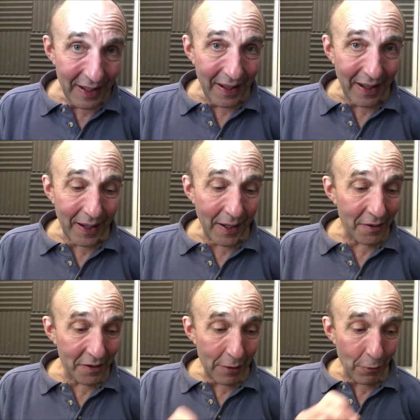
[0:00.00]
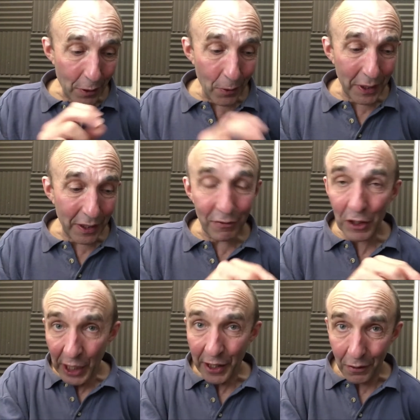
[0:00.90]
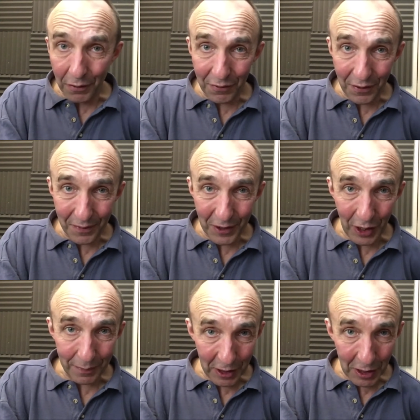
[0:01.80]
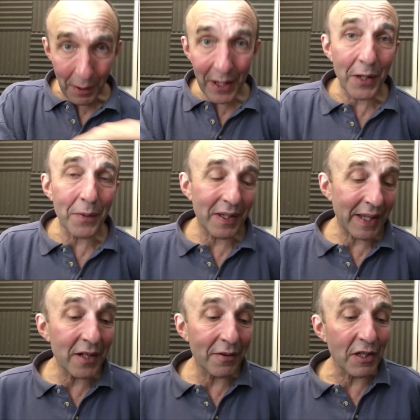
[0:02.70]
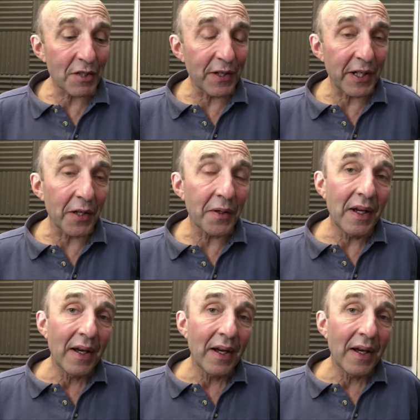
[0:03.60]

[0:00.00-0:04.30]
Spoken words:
The recording of the Chekhov, which I'm going to play you at the end of this video,